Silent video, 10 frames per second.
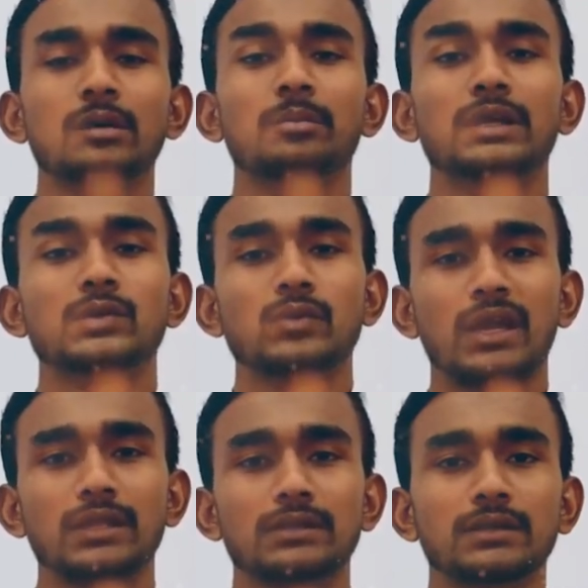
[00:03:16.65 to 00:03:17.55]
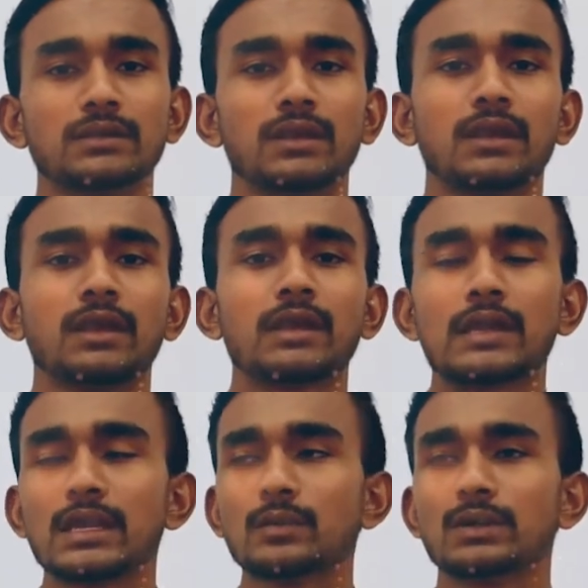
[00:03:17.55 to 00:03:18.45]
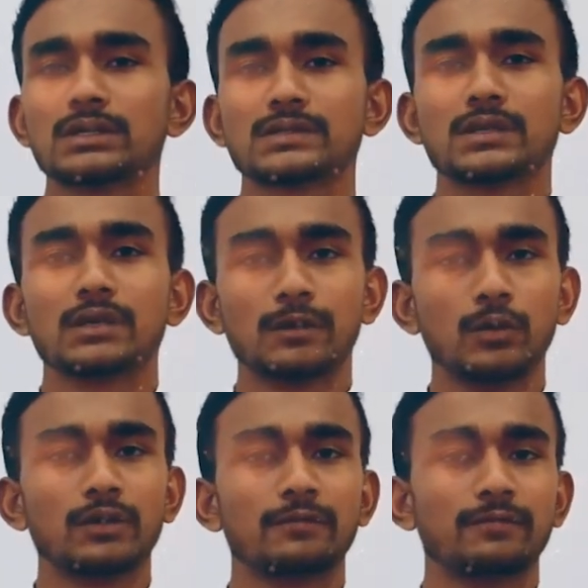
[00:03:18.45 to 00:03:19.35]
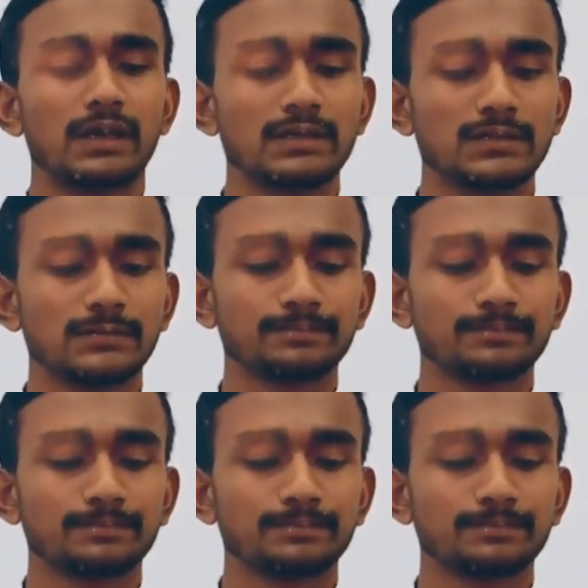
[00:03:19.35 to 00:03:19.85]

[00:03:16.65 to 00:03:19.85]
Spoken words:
but rather He was glorified.